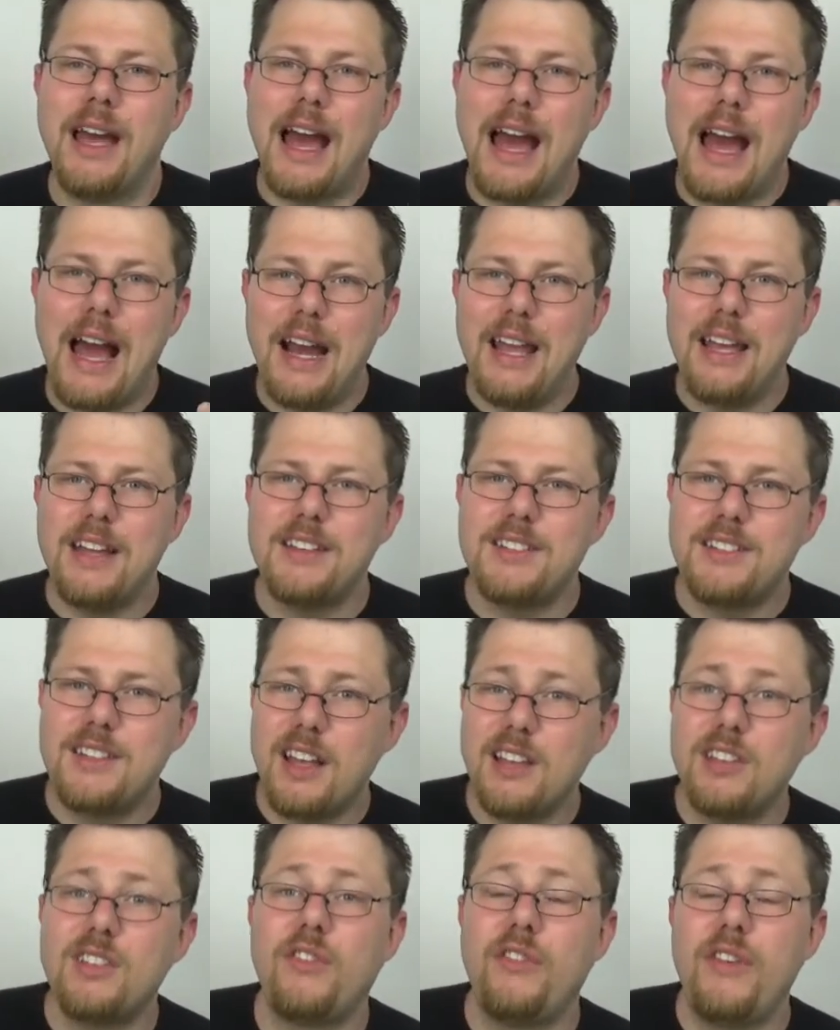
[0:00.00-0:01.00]
and it
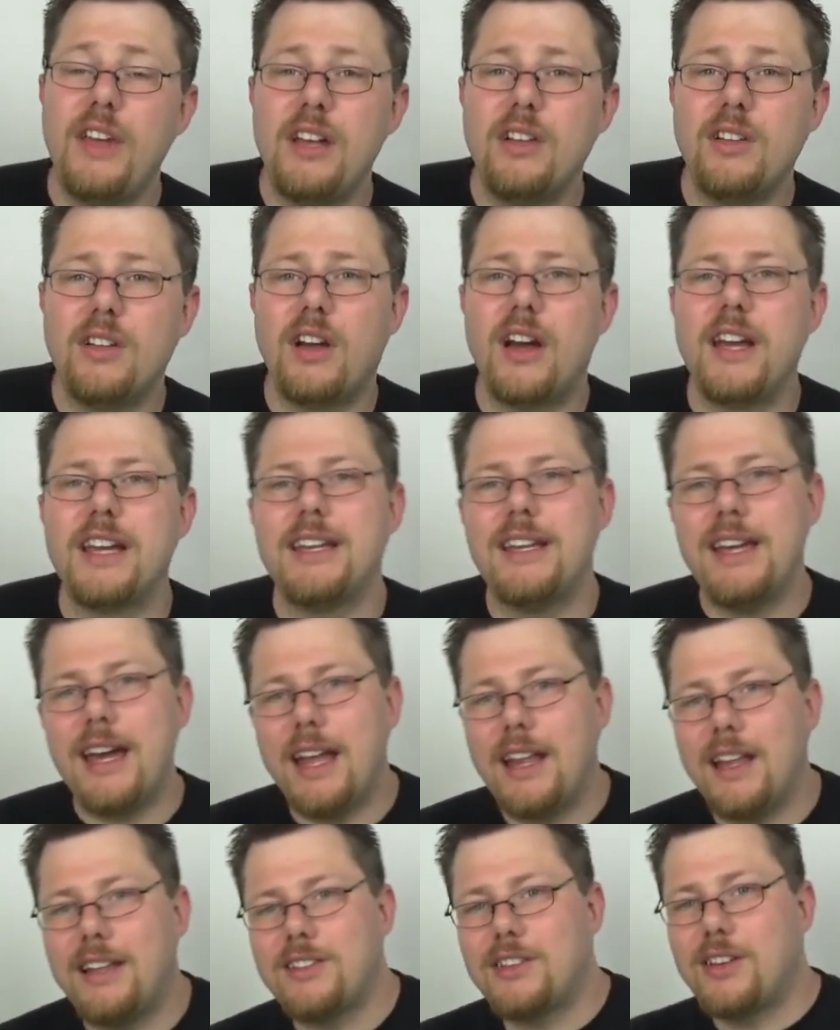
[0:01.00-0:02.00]
does feel like
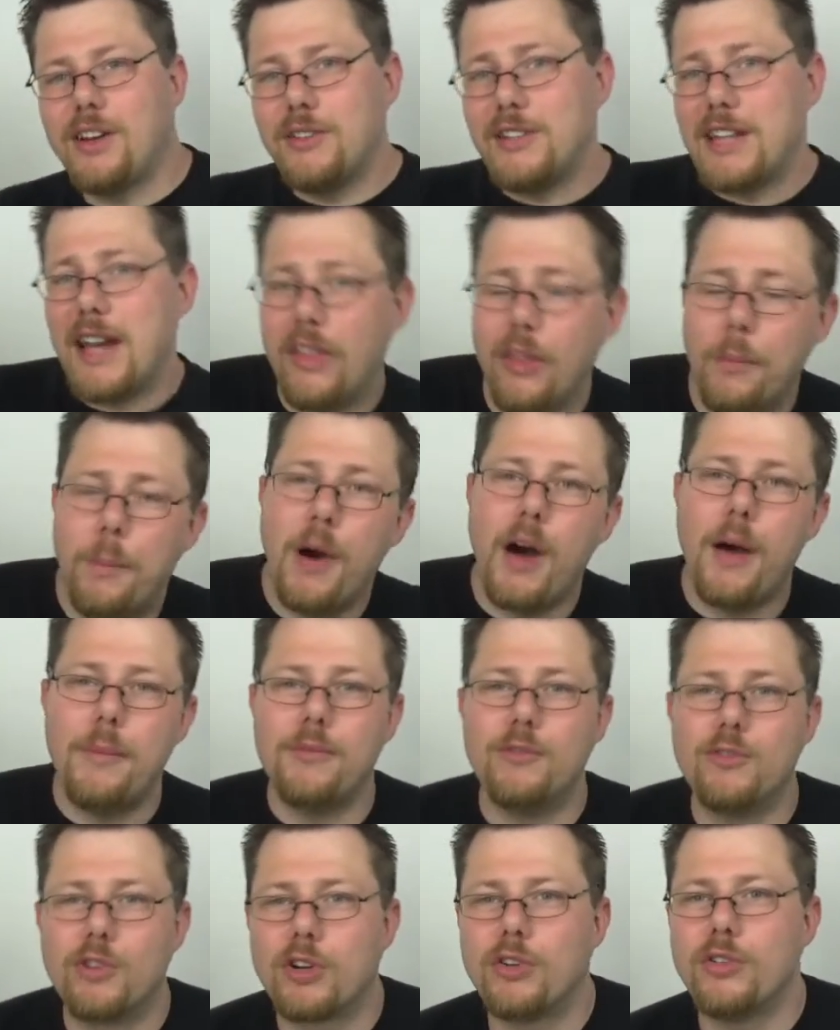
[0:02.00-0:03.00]
yeah let's go down the pub
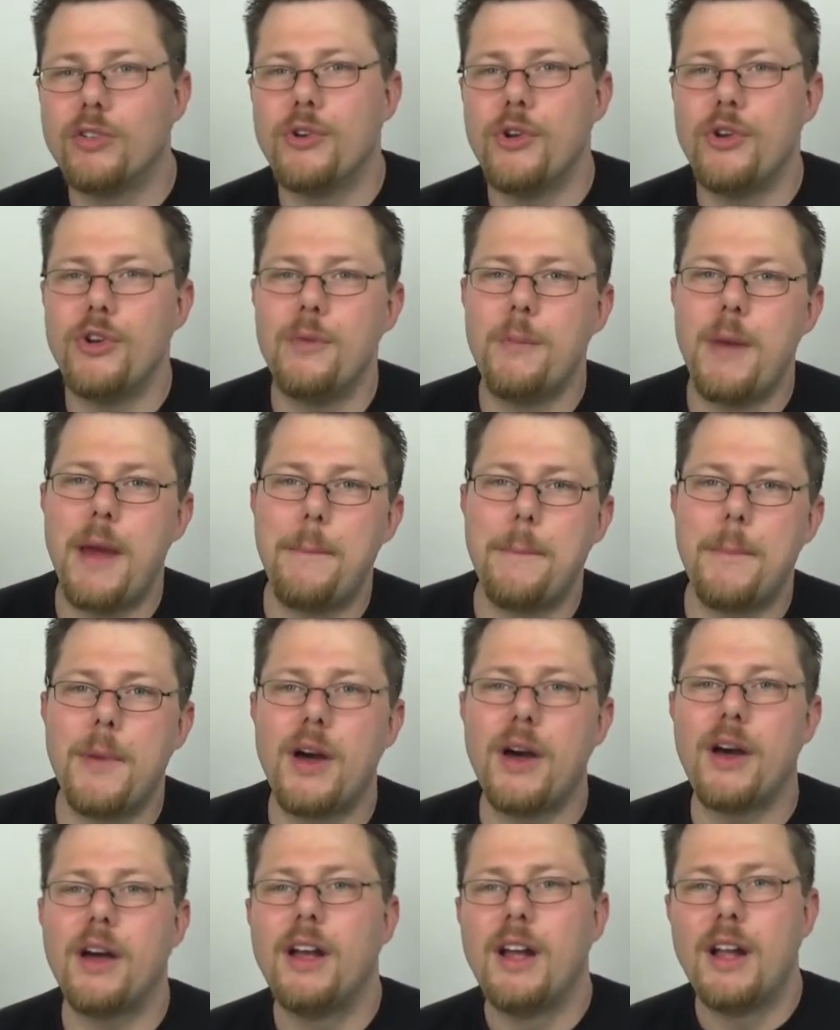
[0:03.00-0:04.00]
and recruit a new
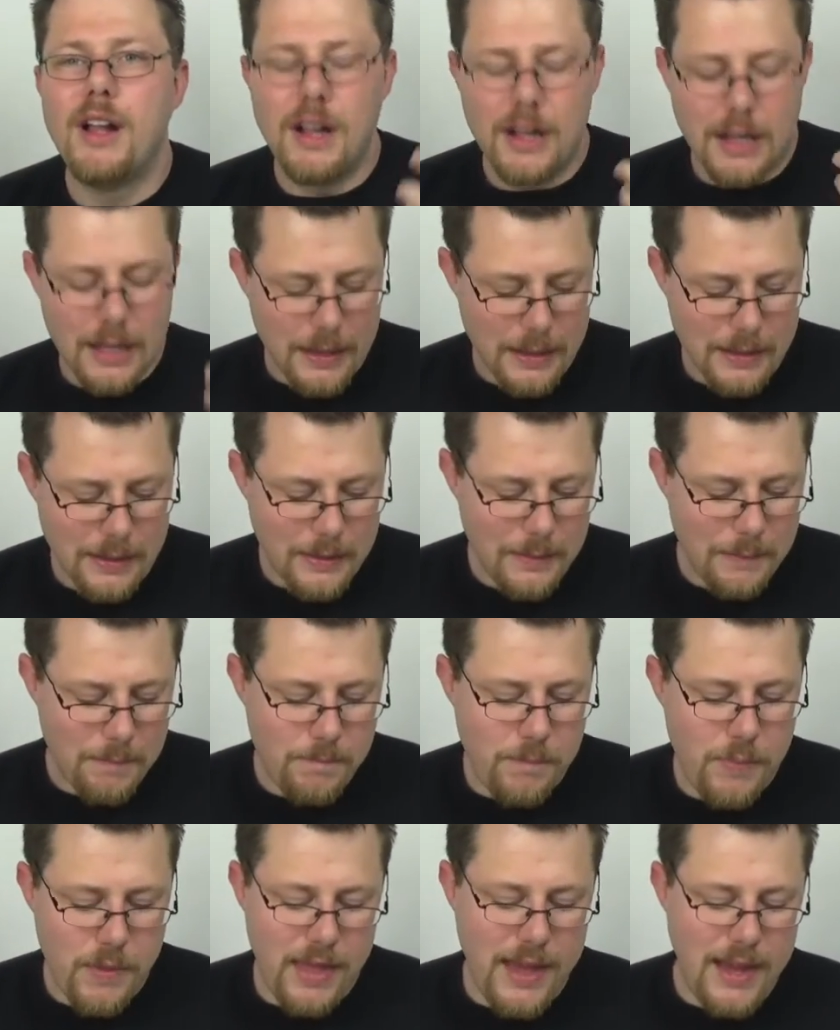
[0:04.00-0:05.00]
member
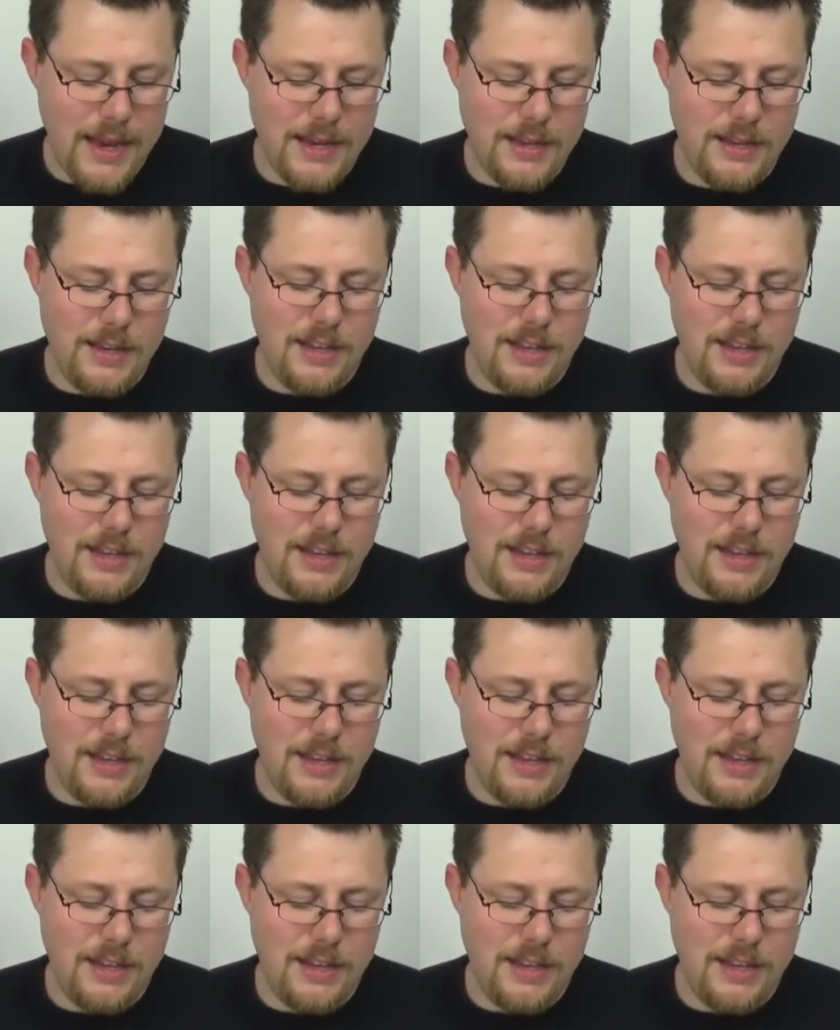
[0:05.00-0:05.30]
but then